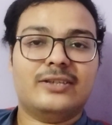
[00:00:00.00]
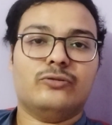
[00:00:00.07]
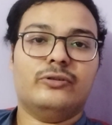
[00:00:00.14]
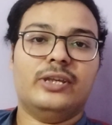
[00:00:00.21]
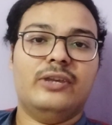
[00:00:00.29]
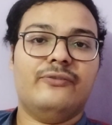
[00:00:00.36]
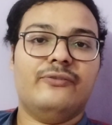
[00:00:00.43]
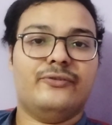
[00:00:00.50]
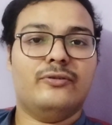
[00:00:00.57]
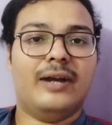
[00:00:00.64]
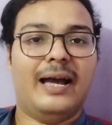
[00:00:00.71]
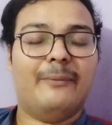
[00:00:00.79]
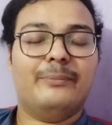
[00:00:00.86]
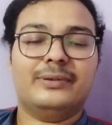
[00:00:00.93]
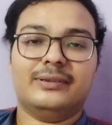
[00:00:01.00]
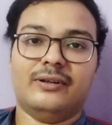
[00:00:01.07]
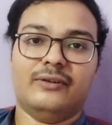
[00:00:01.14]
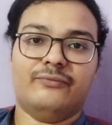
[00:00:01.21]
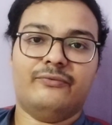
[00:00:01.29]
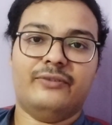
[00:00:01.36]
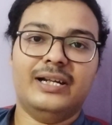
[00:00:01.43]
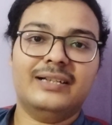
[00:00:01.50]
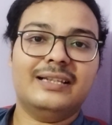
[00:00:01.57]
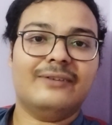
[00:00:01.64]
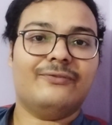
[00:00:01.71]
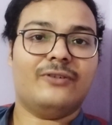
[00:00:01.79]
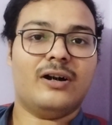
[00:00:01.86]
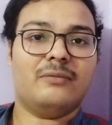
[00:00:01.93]
So if you have filled
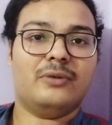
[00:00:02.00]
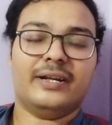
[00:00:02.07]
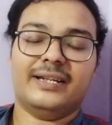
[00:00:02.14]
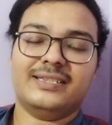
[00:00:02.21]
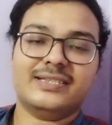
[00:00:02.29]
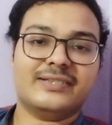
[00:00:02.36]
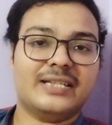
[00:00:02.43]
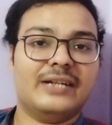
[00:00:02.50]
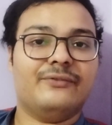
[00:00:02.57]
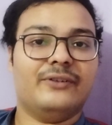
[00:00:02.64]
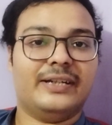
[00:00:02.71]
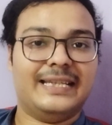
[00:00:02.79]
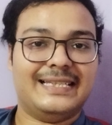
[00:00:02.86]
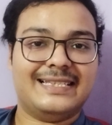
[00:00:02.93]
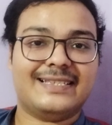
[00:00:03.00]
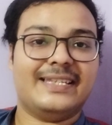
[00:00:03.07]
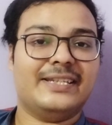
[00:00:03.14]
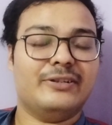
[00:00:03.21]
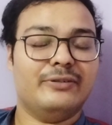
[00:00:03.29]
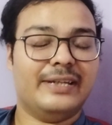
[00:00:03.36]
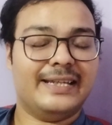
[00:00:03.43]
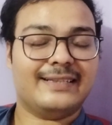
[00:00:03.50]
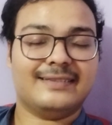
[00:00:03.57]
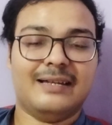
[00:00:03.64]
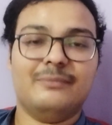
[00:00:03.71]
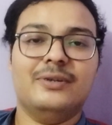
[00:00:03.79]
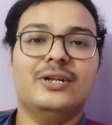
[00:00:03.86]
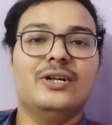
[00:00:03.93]
the form or registered for TCS NQT
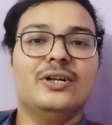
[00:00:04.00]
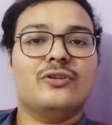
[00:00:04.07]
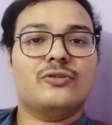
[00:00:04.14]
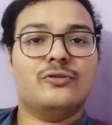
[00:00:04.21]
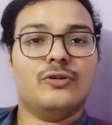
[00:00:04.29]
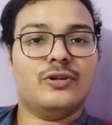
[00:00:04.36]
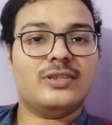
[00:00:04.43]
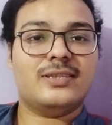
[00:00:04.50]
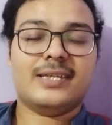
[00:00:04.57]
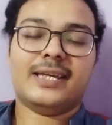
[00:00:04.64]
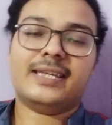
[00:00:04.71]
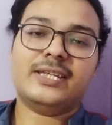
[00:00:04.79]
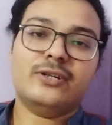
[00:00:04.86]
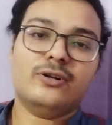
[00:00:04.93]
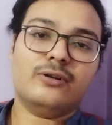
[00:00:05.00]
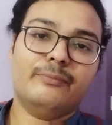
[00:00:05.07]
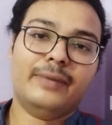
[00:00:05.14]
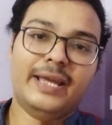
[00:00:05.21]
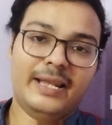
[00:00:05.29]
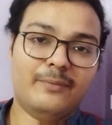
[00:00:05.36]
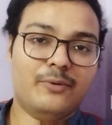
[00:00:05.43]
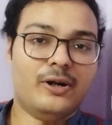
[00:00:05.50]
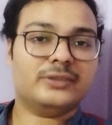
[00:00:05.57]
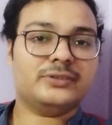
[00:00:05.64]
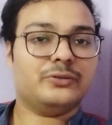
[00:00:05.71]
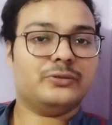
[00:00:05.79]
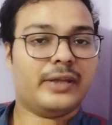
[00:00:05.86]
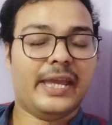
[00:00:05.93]
exam, go check your
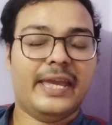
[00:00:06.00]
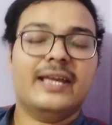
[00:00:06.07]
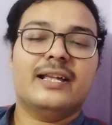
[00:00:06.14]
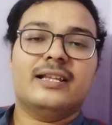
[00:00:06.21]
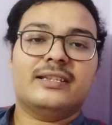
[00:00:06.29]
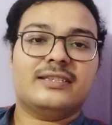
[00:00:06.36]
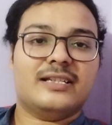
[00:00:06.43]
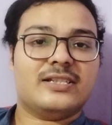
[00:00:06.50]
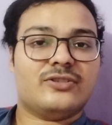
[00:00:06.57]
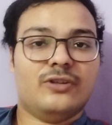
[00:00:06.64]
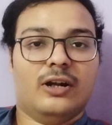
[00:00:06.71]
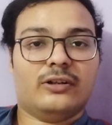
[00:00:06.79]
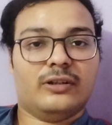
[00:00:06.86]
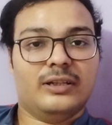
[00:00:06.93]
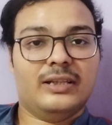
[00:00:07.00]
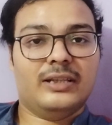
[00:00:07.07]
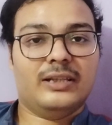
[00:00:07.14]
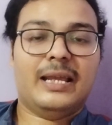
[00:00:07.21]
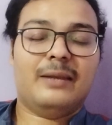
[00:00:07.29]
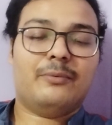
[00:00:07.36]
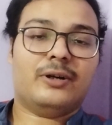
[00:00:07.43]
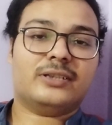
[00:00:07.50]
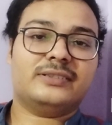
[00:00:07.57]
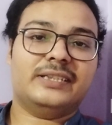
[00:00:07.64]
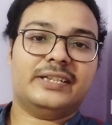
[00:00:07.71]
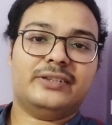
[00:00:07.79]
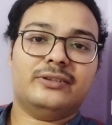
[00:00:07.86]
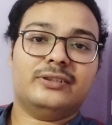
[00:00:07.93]
mailbox. Okay, just not only mailbox,
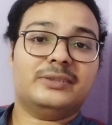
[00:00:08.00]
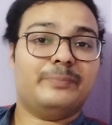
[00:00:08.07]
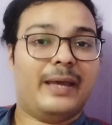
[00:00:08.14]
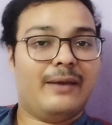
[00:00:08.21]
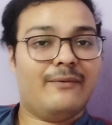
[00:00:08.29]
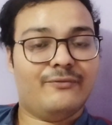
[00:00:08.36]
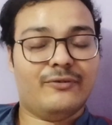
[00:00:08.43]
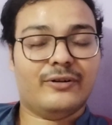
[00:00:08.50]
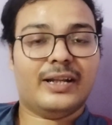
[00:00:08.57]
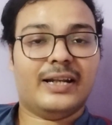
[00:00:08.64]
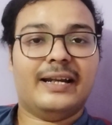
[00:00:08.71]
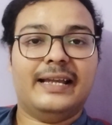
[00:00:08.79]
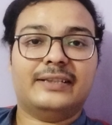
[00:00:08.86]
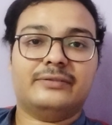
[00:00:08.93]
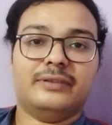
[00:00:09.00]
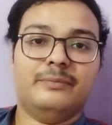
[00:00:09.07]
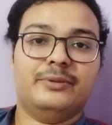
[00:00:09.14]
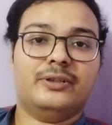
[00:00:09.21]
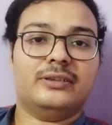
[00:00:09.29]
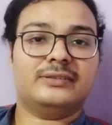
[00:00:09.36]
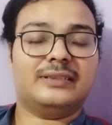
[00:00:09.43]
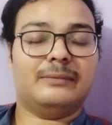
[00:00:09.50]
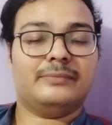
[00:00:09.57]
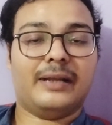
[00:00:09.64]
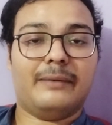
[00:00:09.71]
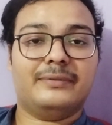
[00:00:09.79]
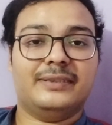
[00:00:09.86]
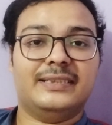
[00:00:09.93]
check your spam folder as well, because
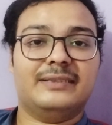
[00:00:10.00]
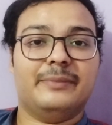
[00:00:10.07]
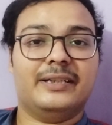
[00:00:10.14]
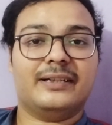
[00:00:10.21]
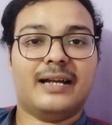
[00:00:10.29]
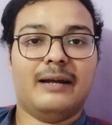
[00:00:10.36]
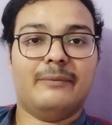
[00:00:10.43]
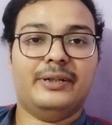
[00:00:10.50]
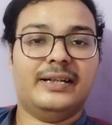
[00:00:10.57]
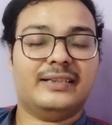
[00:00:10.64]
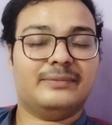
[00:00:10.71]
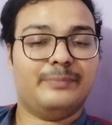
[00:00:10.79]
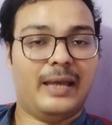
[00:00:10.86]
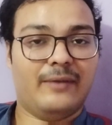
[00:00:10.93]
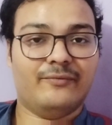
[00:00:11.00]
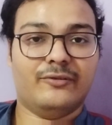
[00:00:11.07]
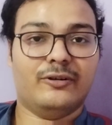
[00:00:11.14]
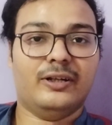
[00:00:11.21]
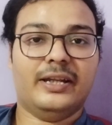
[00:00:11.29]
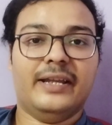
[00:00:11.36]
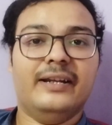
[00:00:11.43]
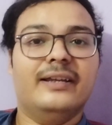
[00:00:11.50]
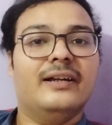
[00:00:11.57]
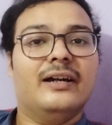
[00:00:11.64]
sometimes this might come in the spam folder.